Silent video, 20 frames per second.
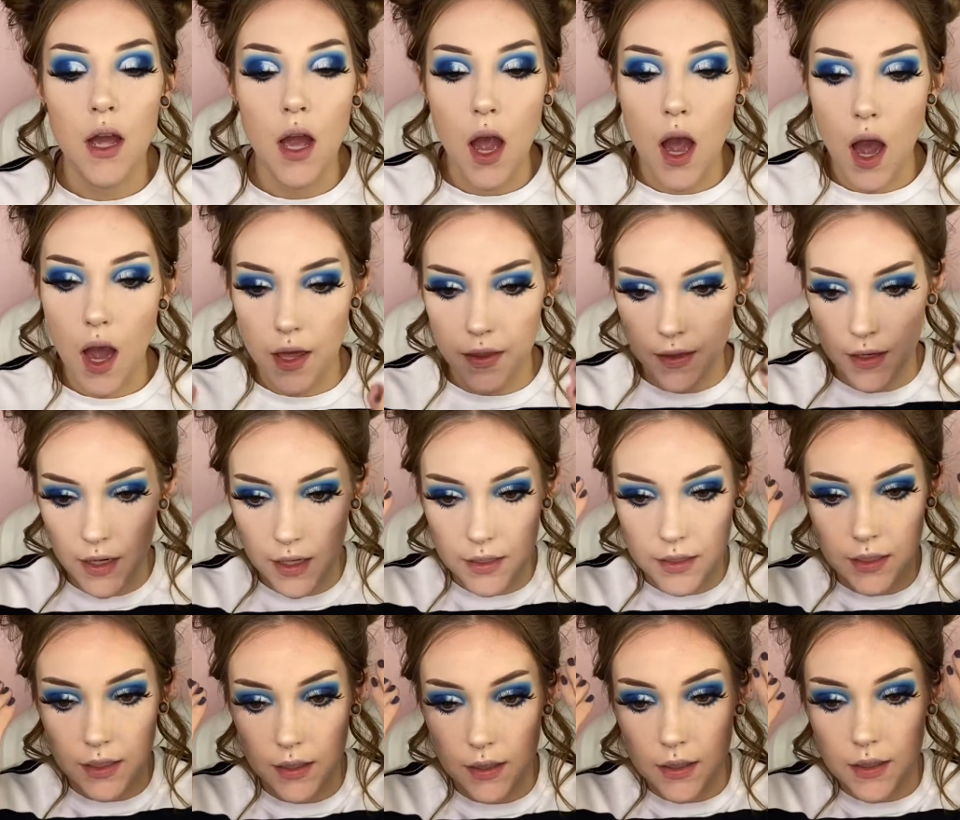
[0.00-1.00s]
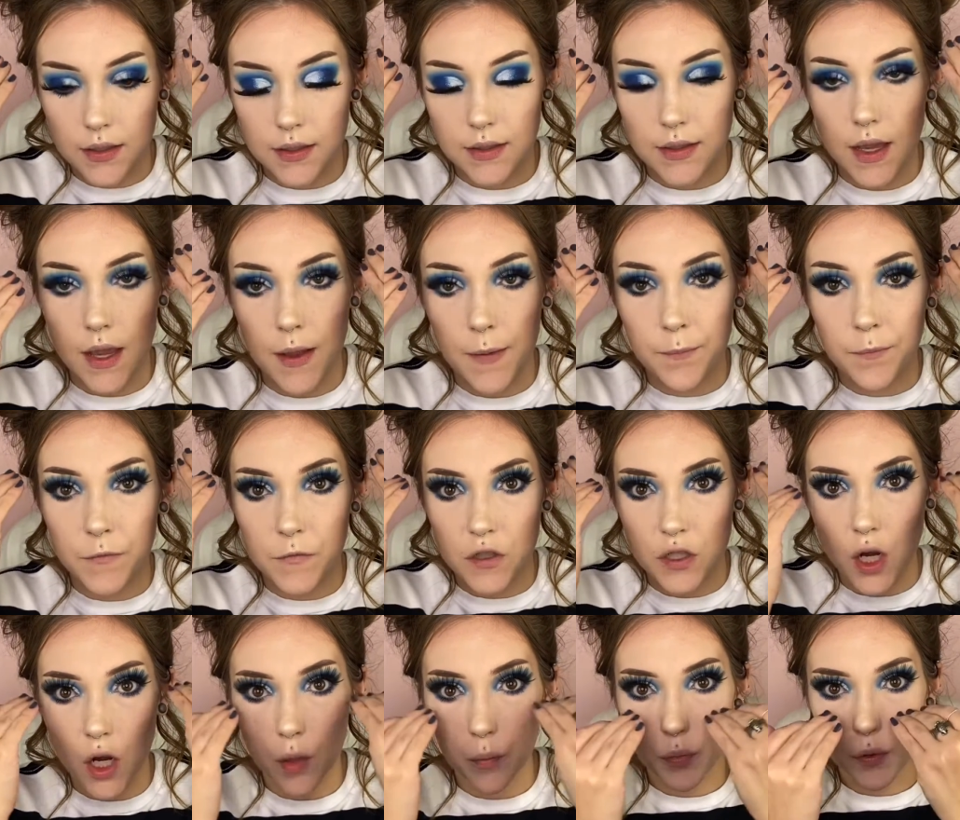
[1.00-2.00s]
And then I did the same
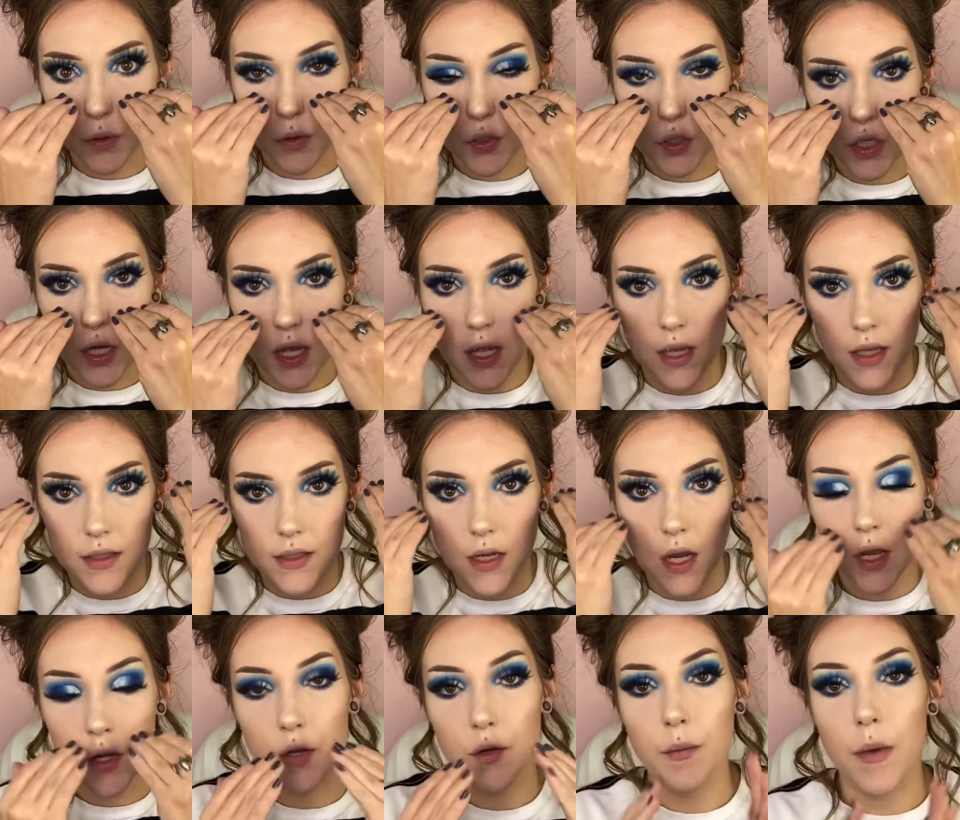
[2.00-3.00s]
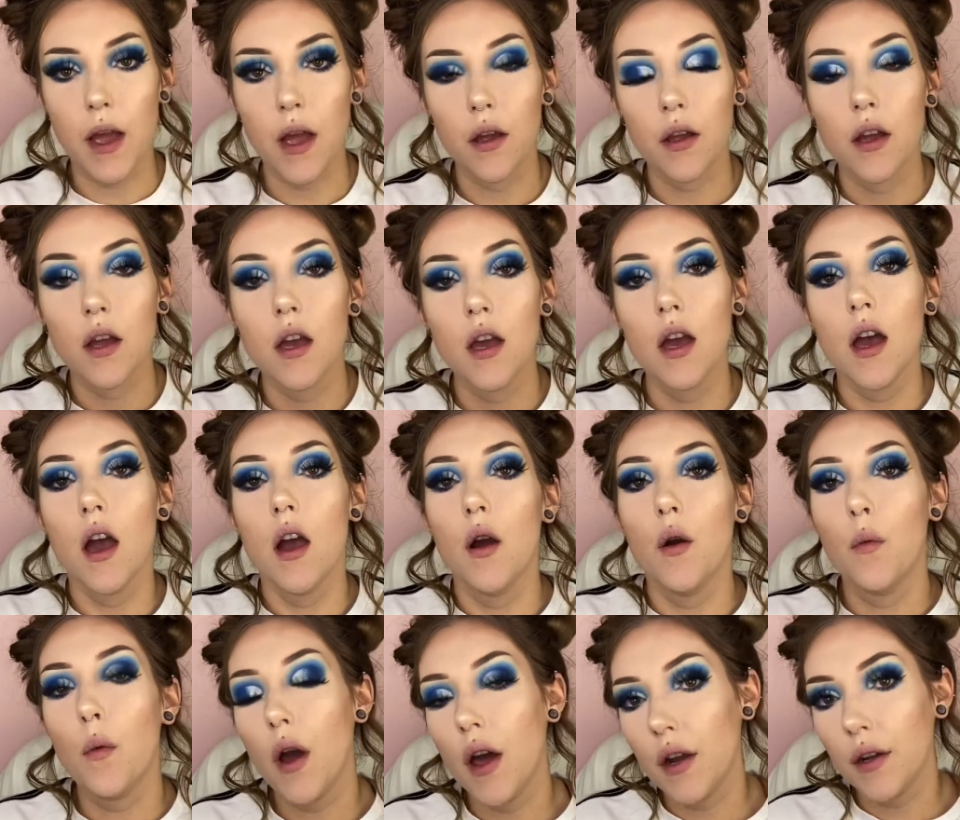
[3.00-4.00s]
dark blue shades under my
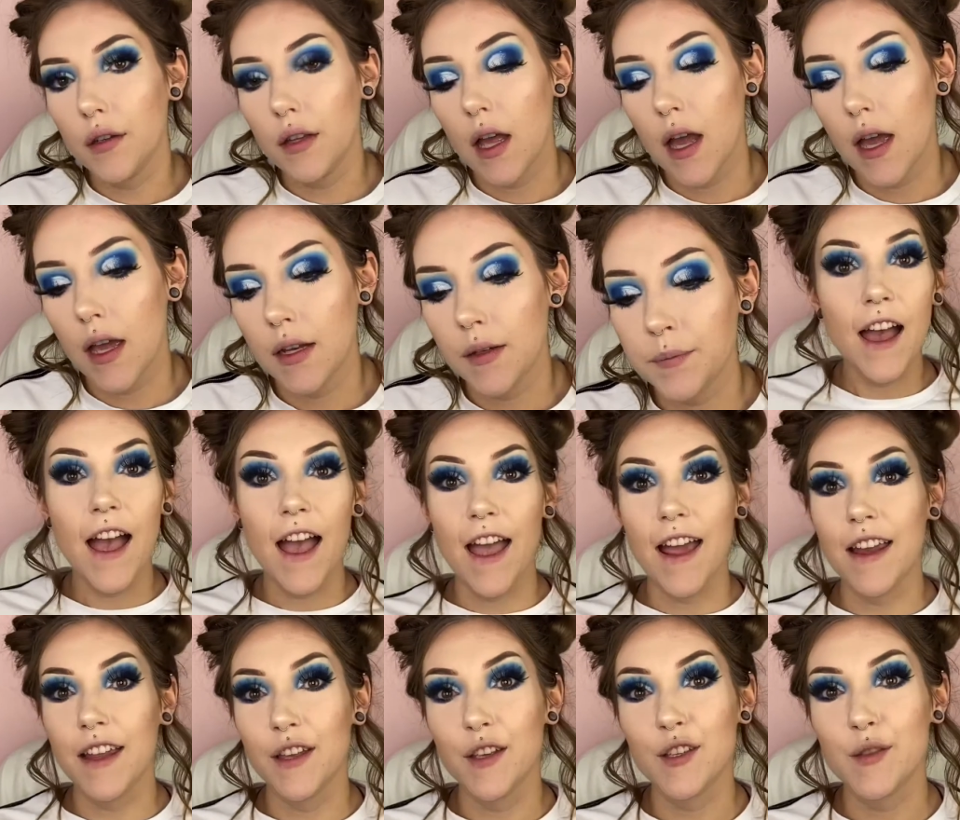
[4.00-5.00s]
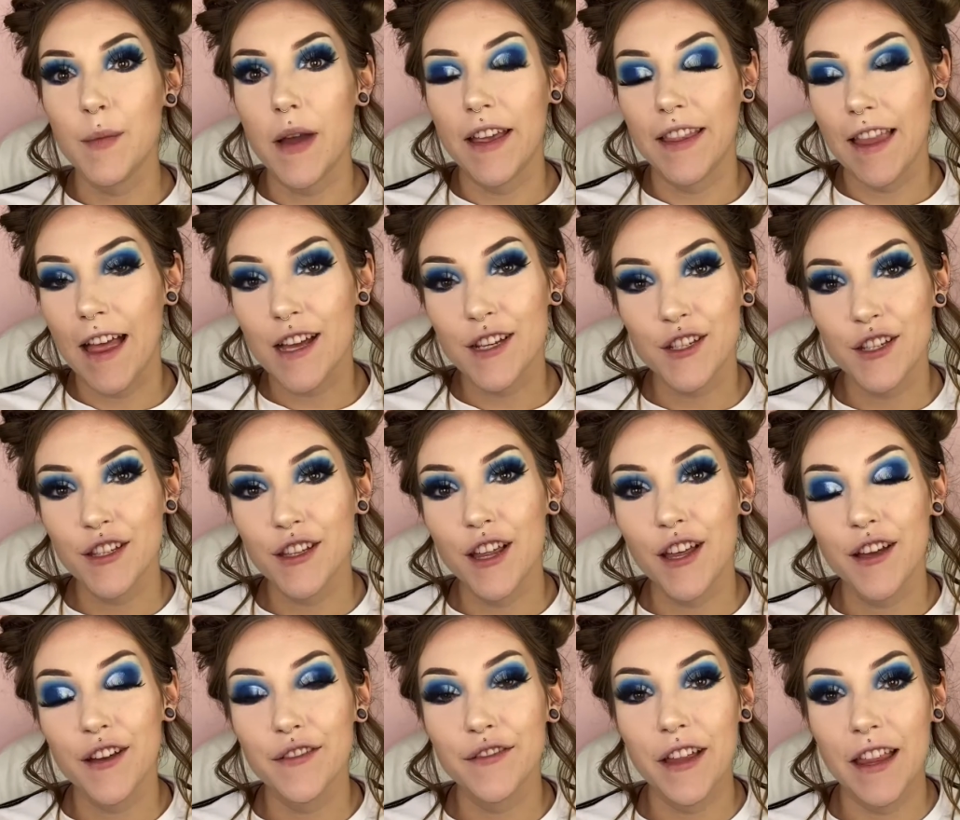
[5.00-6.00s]
waterline, and I used my Lash in
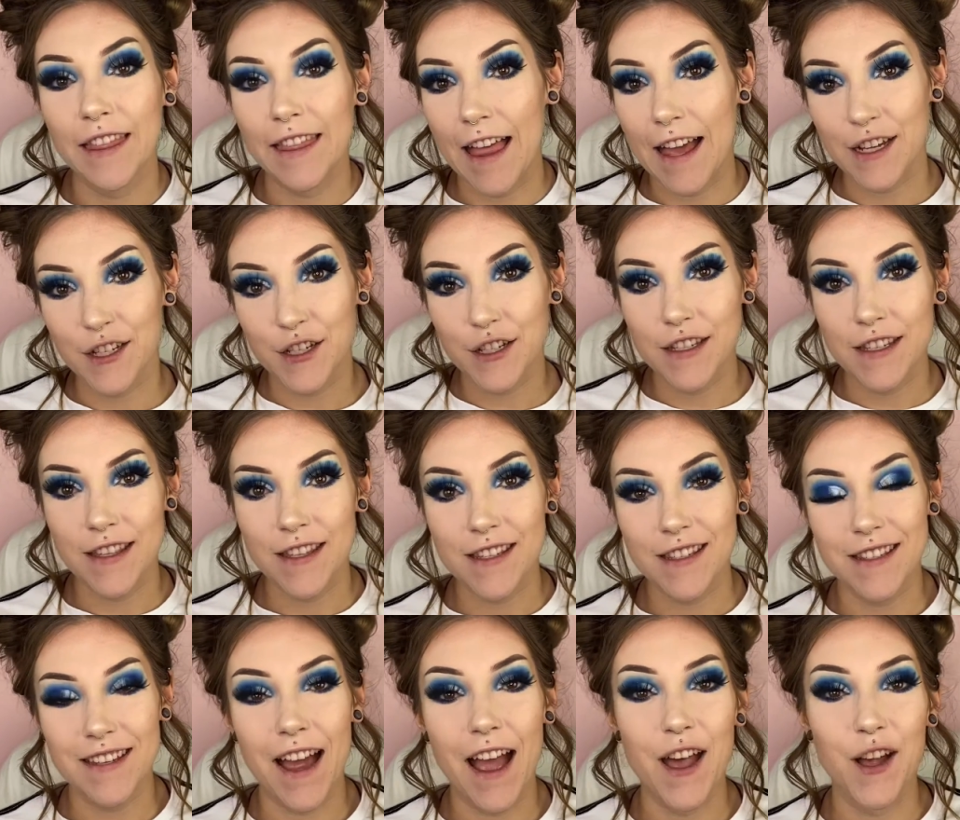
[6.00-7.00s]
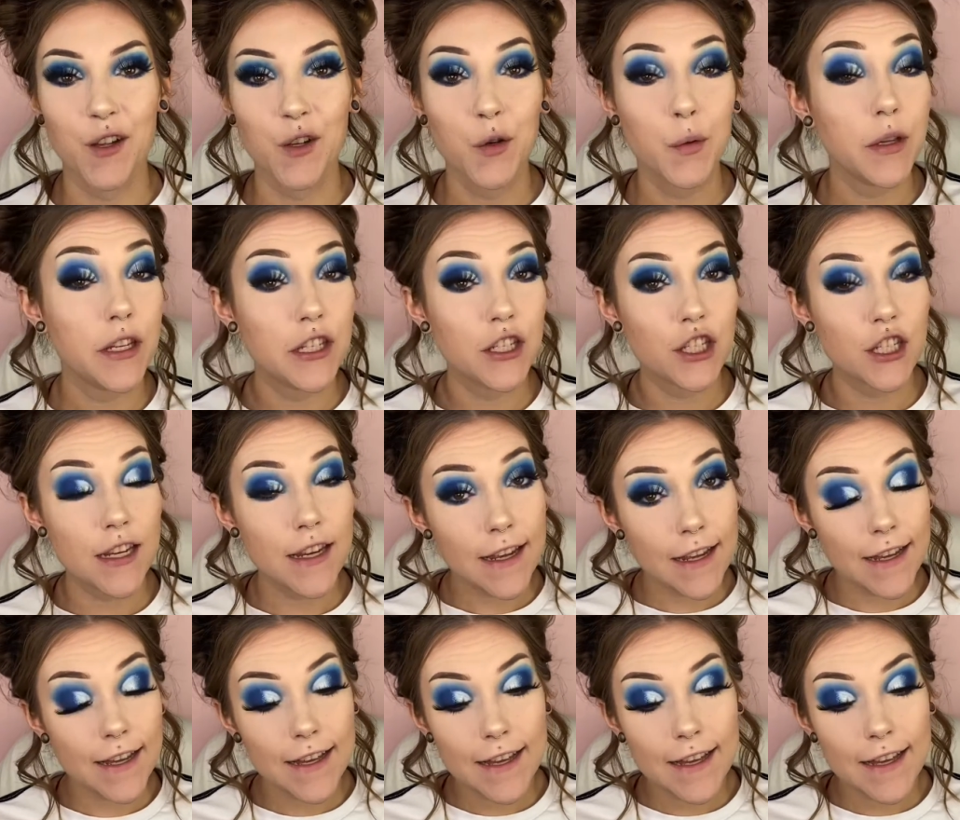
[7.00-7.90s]
Love lashes in the style Queen G.